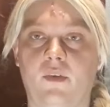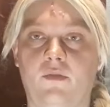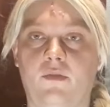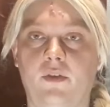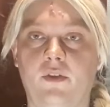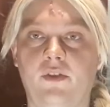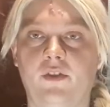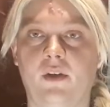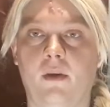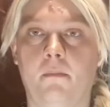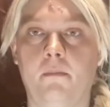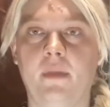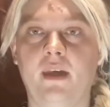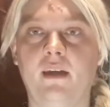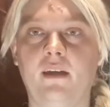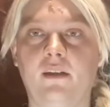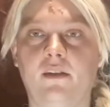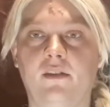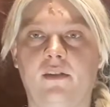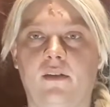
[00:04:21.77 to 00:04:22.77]
through some
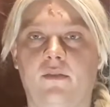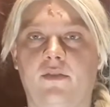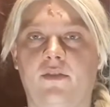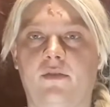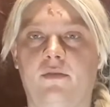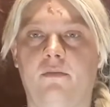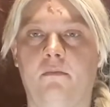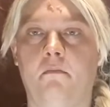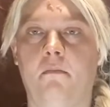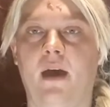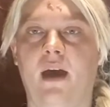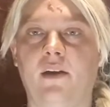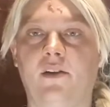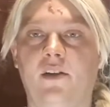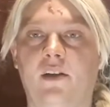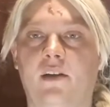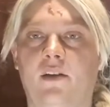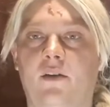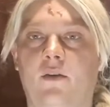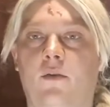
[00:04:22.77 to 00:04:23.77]
means of
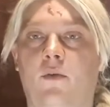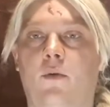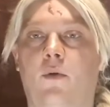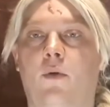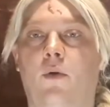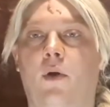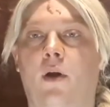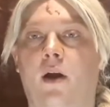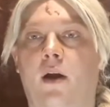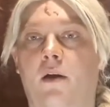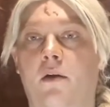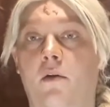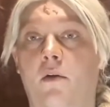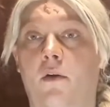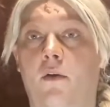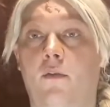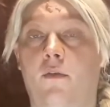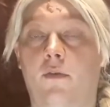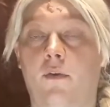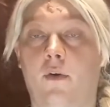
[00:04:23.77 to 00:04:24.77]
magic or
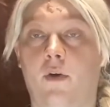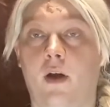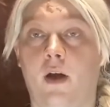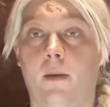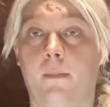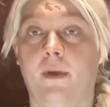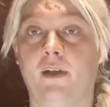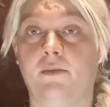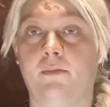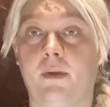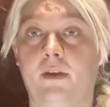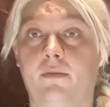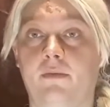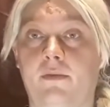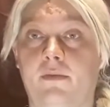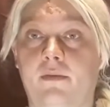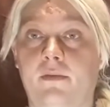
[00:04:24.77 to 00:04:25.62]
through an armorsmith?